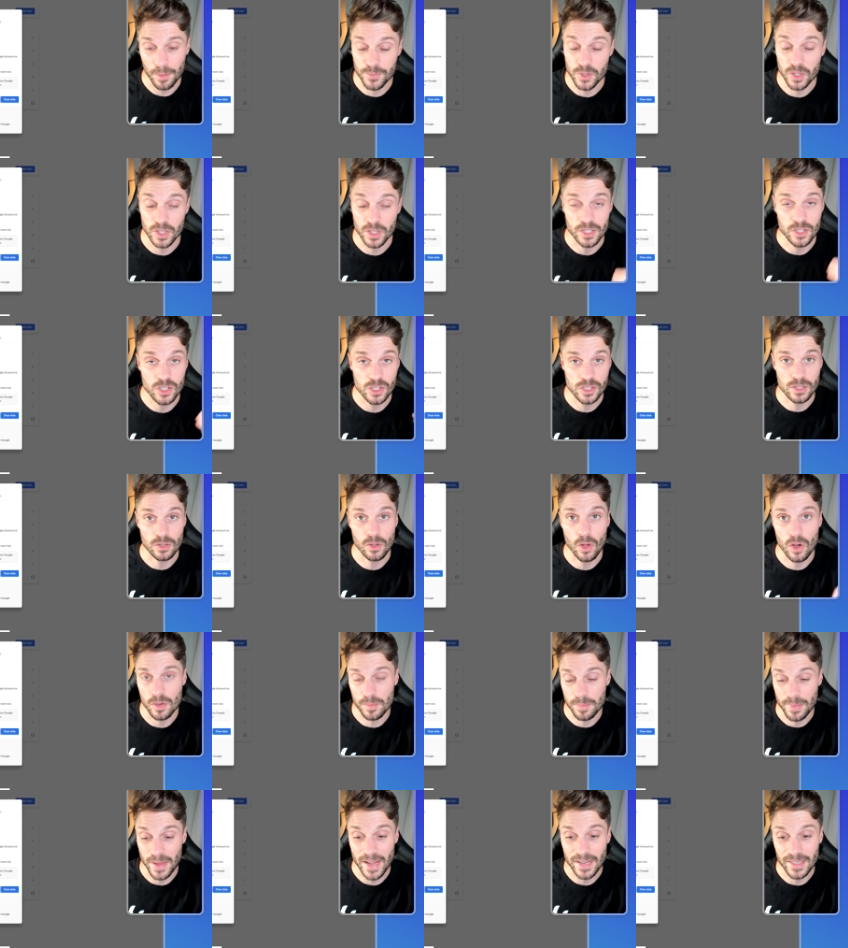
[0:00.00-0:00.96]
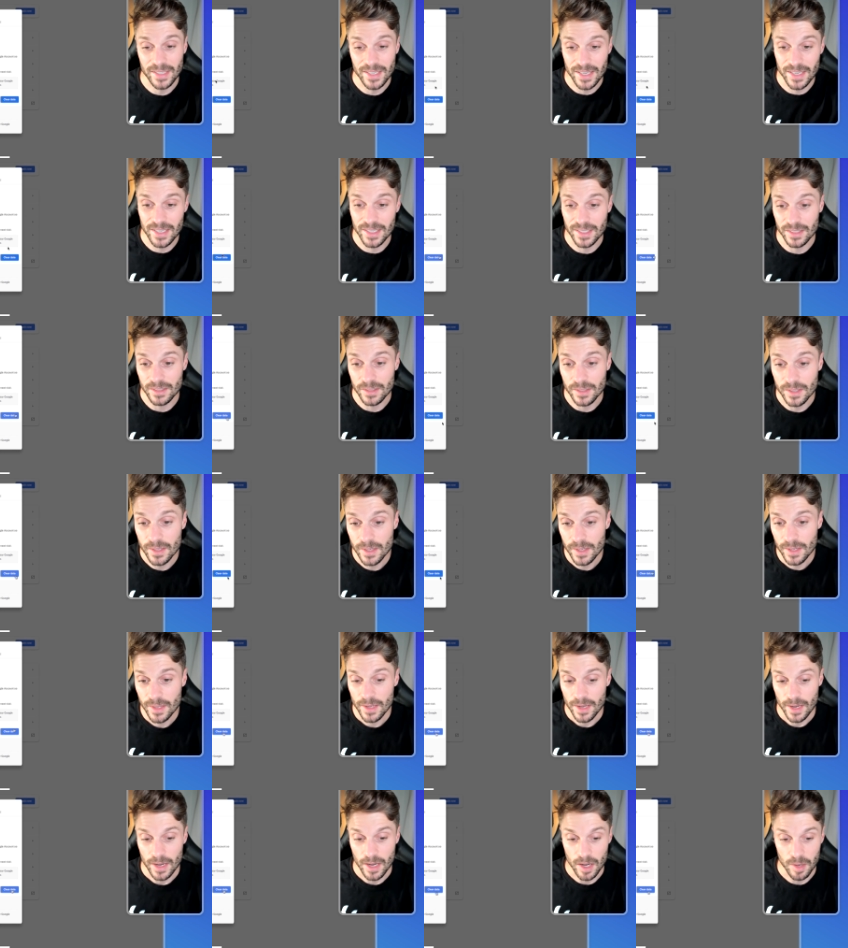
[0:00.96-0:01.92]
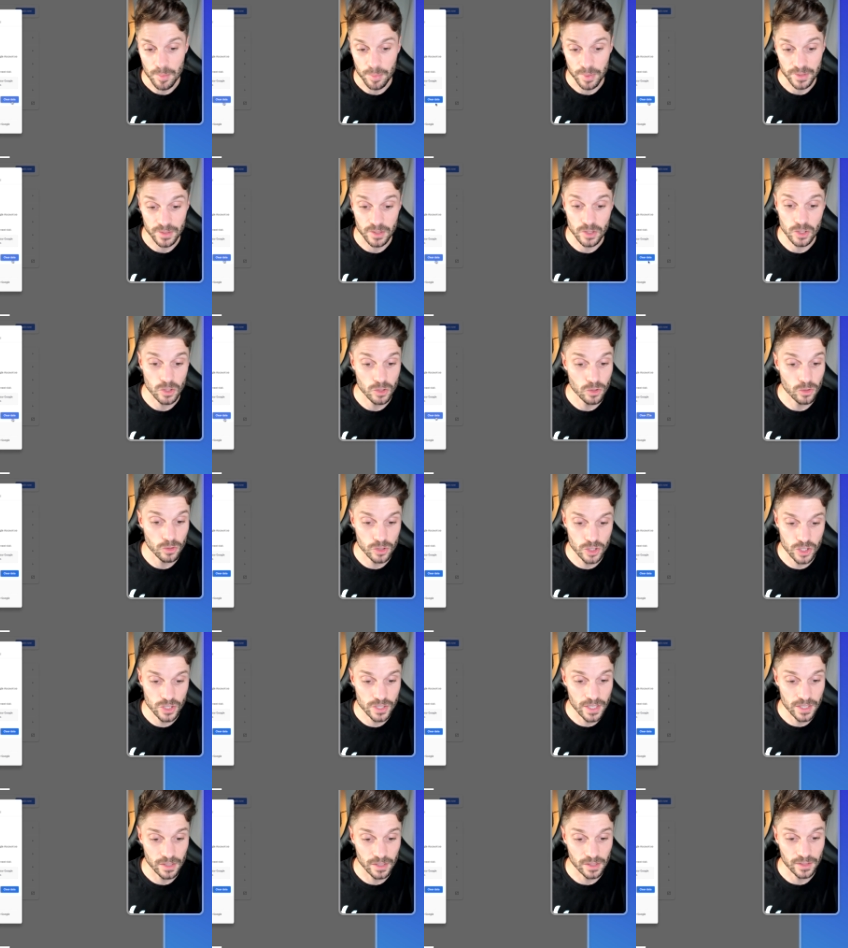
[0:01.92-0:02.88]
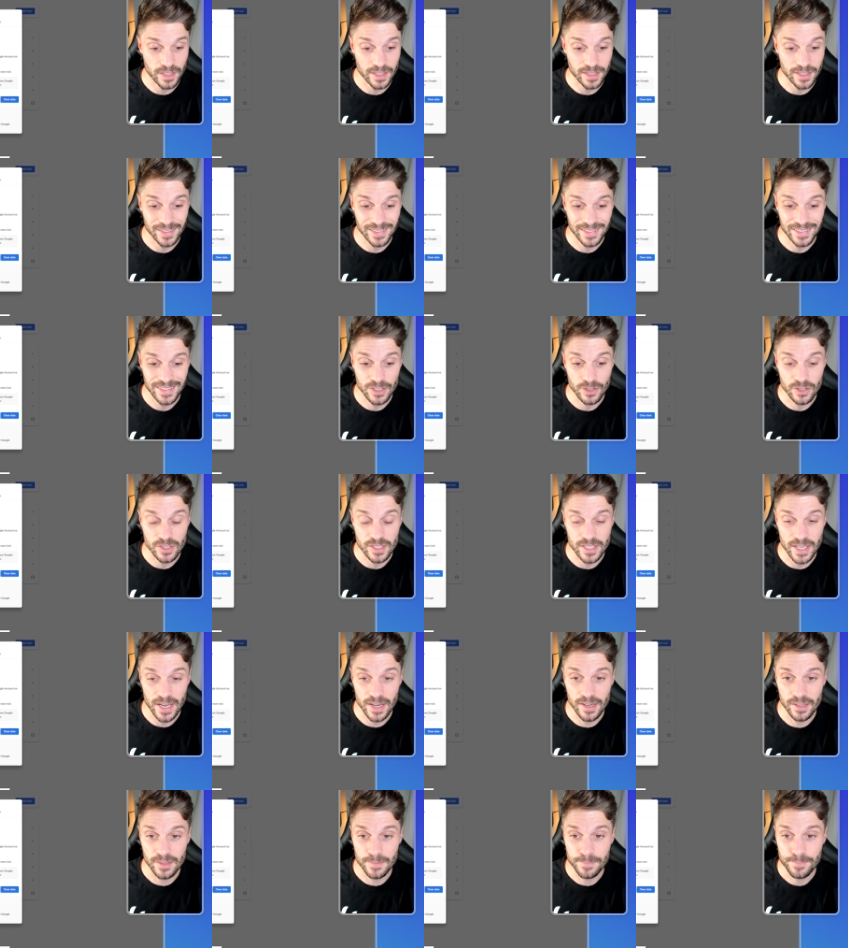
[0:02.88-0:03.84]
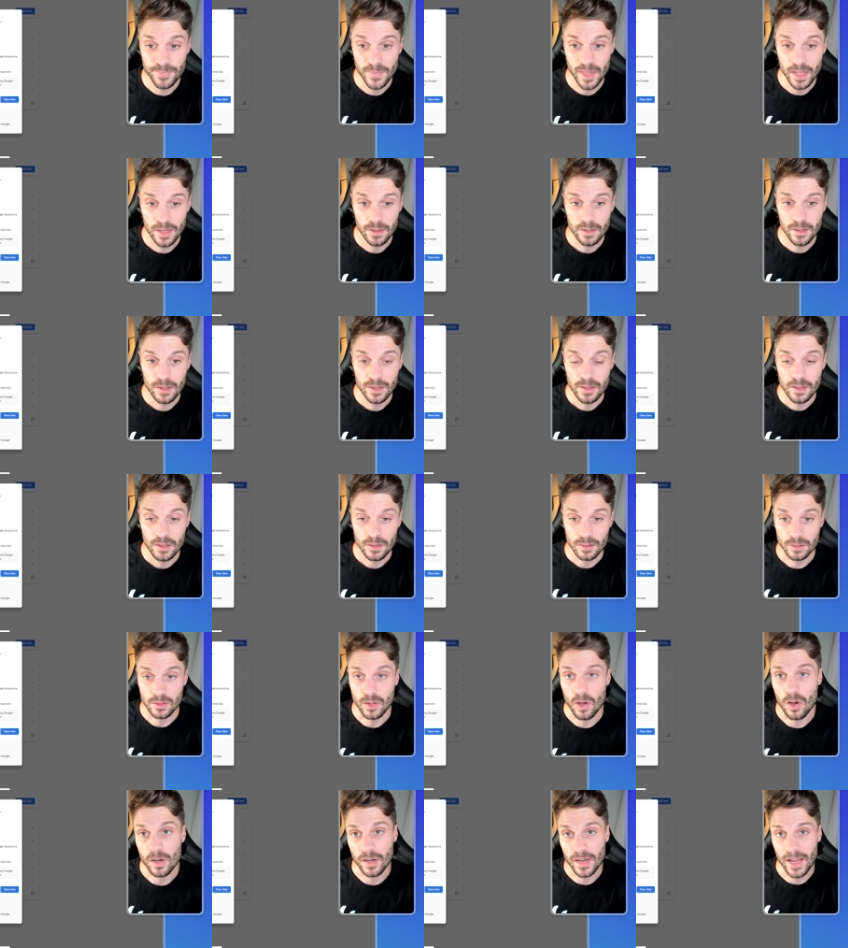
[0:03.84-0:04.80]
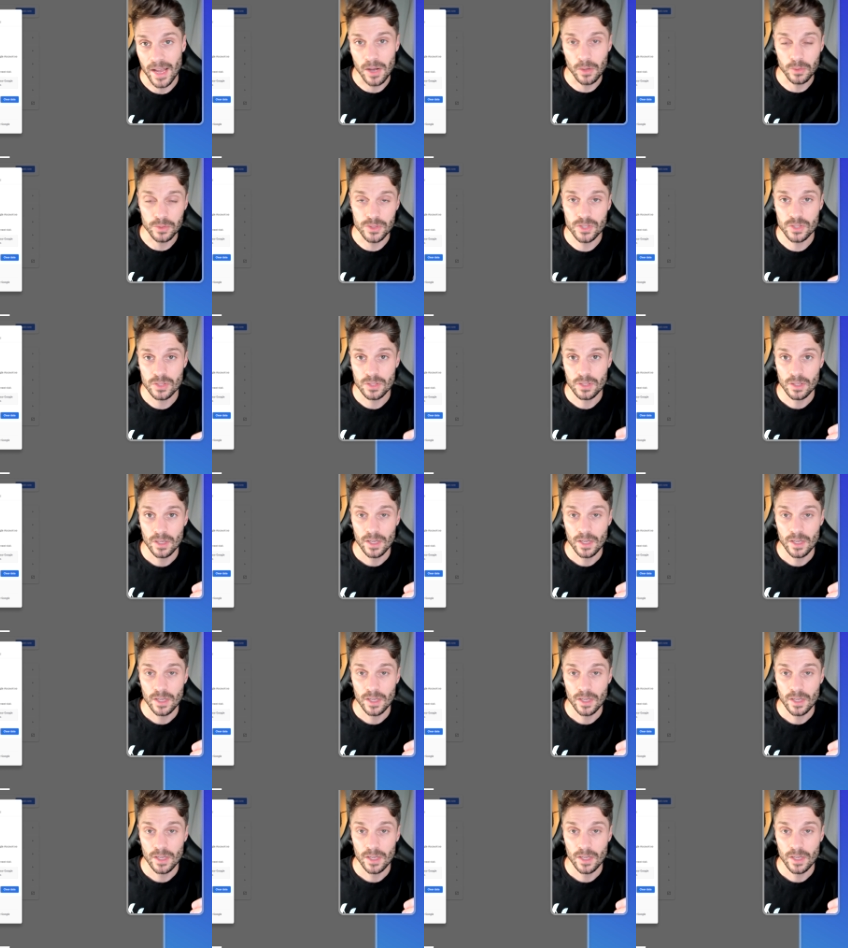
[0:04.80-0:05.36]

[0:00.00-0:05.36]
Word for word: You can just log back in, uh, but you're just going to click clear data, log out,